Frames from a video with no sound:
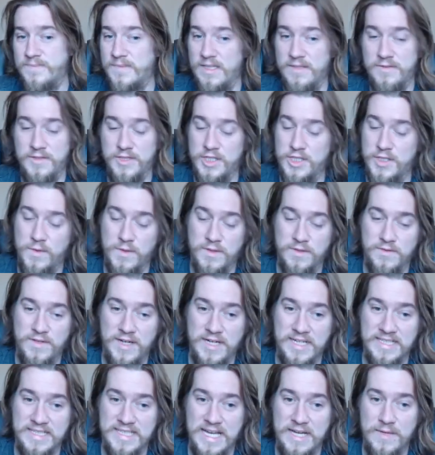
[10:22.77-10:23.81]
If you just want to
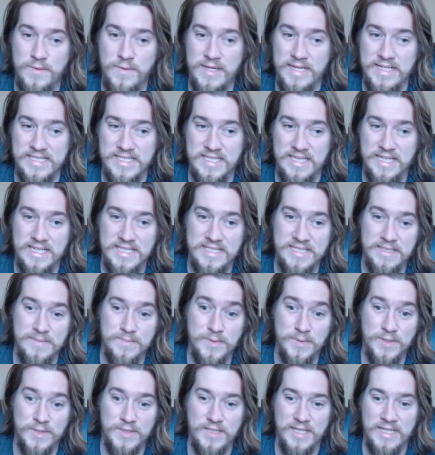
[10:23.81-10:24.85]
find it that way, it's a lot
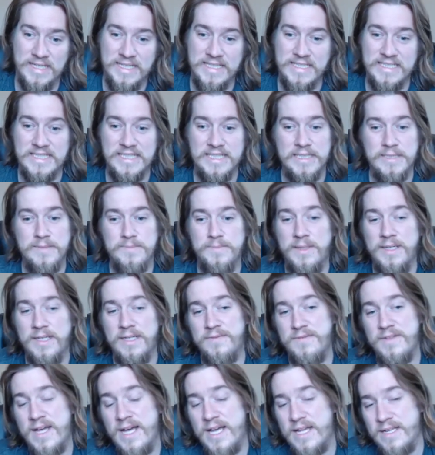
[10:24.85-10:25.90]
simpler and a lot easier. But
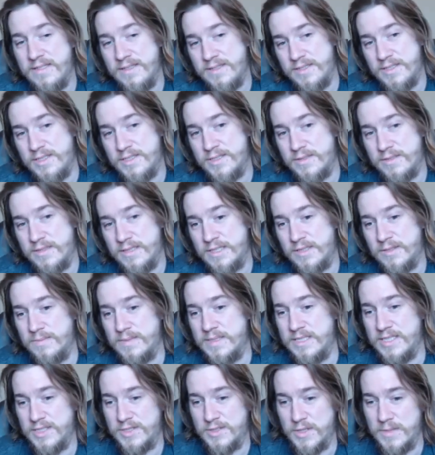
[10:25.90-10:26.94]
if not, the link will be
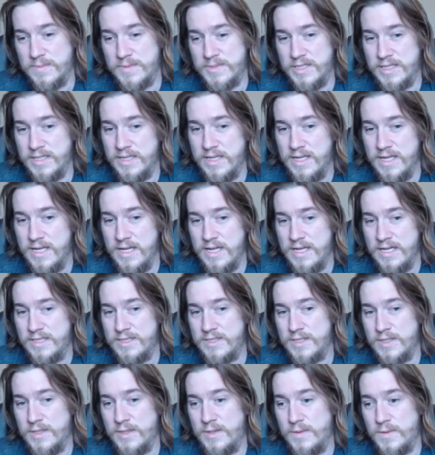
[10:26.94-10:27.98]
in the description.
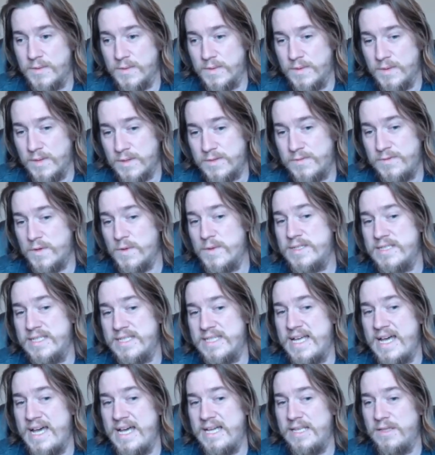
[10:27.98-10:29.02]
So look forward to
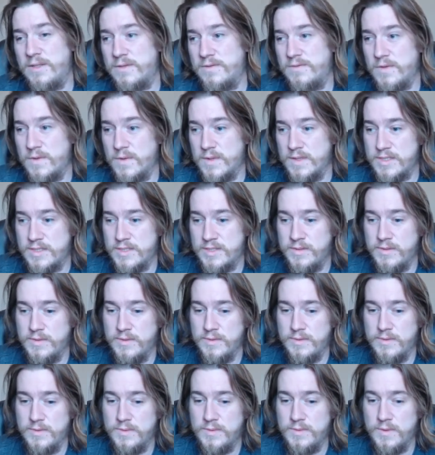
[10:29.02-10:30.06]
that. Look forward
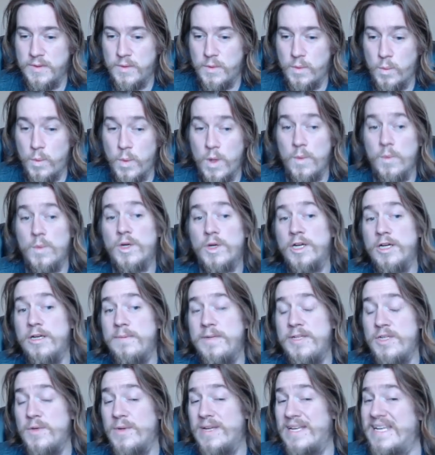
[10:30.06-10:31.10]
to what we're going to
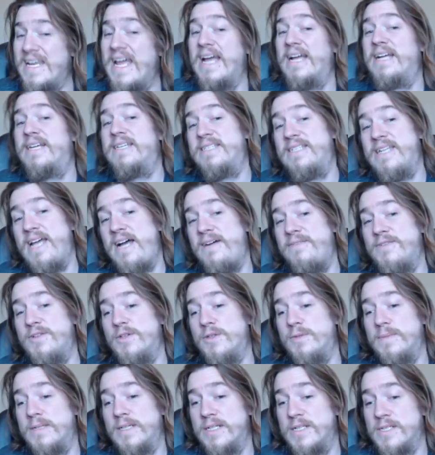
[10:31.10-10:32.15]
be doing next
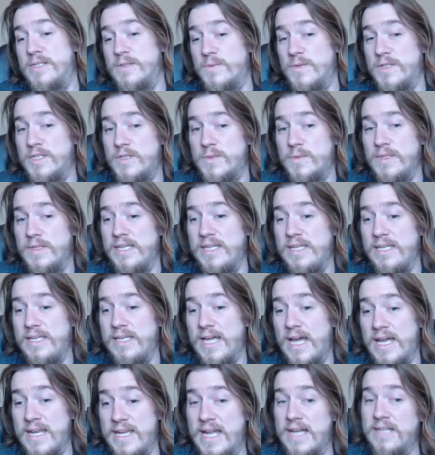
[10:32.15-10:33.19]
after, because once we
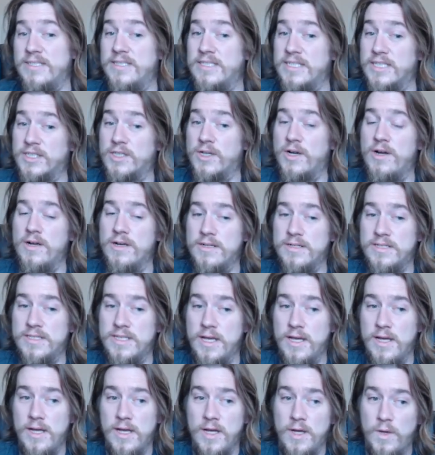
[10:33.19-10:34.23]
announce these cards,
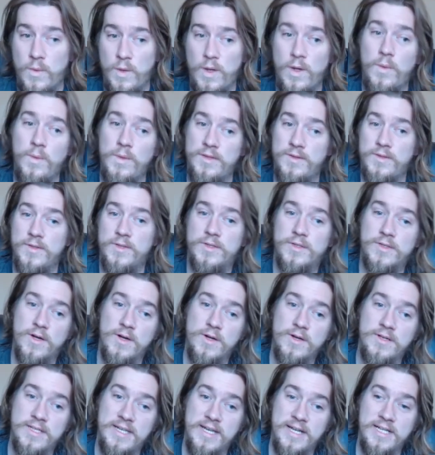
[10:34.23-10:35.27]
well, with those
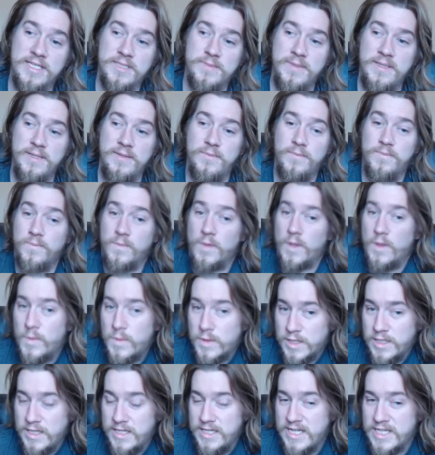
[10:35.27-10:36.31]
cards announcement, we're
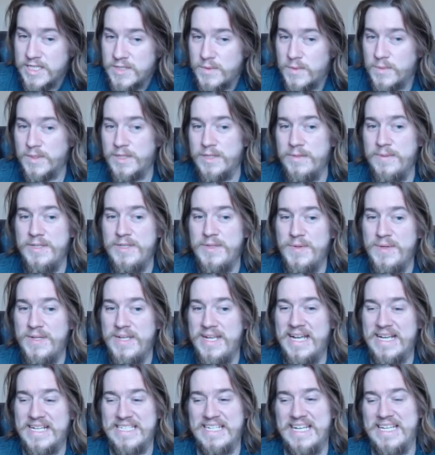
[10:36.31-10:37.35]
going to announce what we're going to be doing
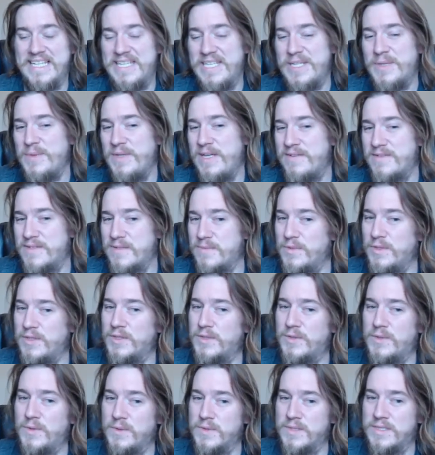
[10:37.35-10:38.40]
next. I think we have some really
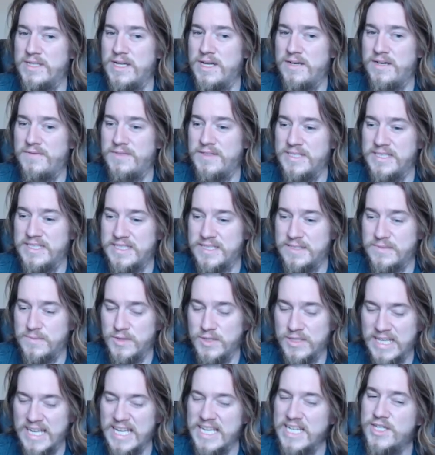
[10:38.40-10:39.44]
cool stuff and some
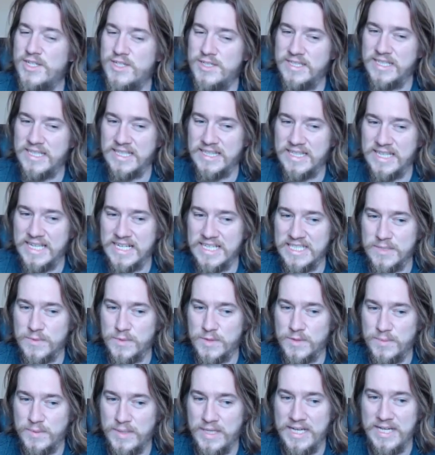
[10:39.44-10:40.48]
really interesting things that we're
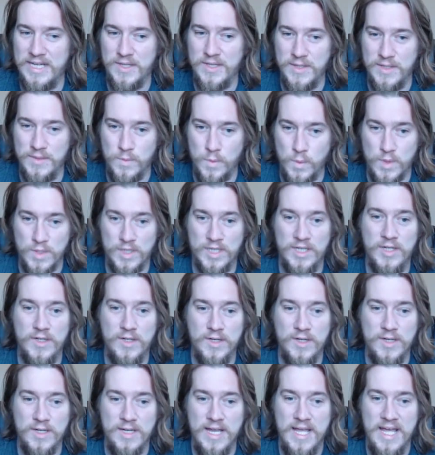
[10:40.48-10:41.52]
planning on working
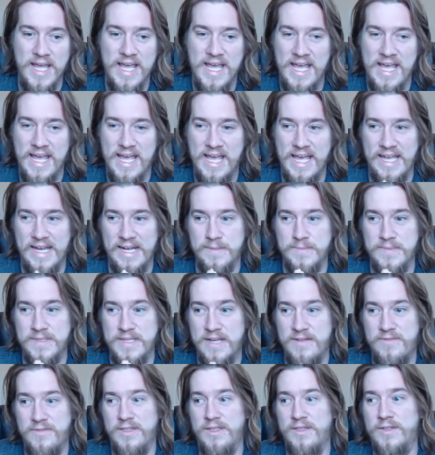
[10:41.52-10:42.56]
on. And I'm
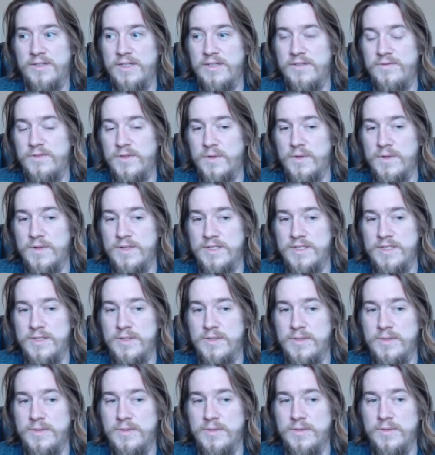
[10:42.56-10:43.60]
definitely looking forward
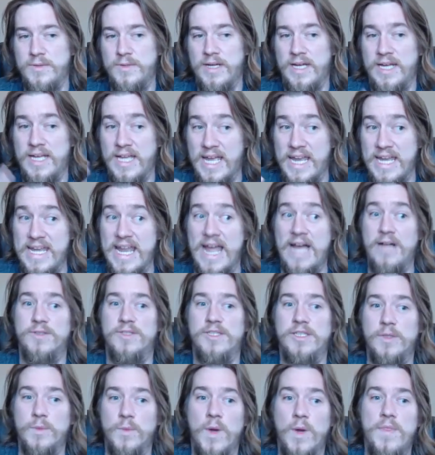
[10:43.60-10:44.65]
to
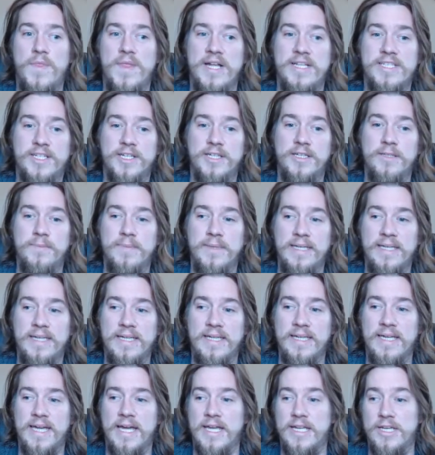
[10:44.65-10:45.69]
announcing what that's going to
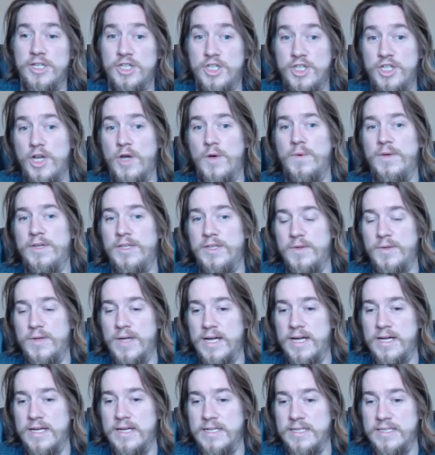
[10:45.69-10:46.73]
be and showing you
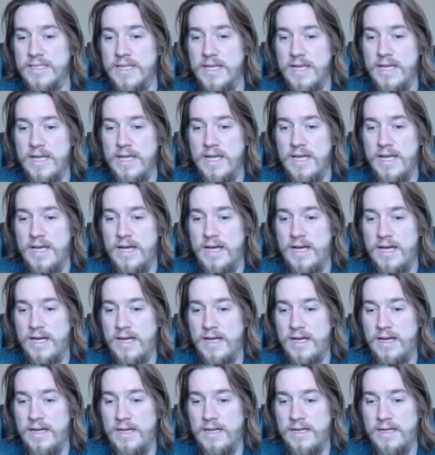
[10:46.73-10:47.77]
guys
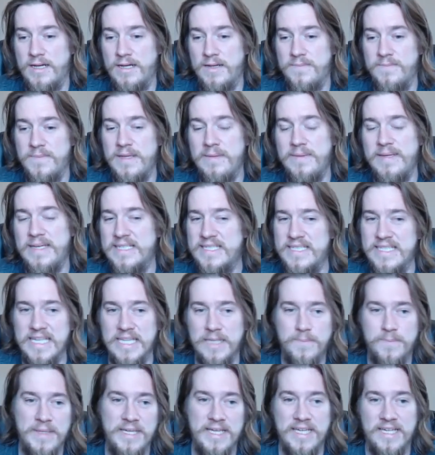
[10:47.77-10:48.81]
maybe a
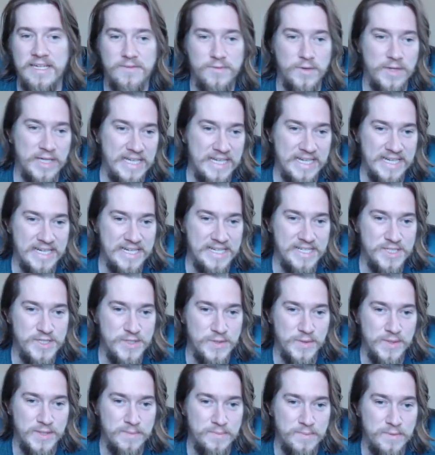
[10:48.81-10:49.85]
sneak peek if we can get
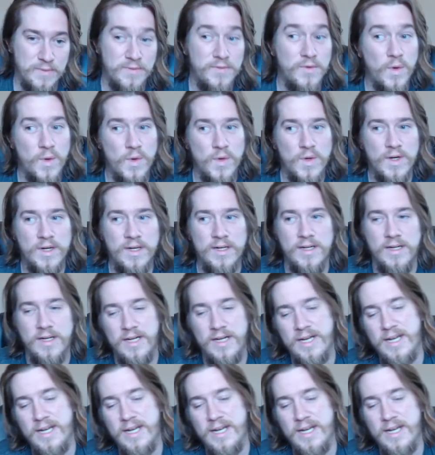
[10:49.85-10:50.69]
into it before.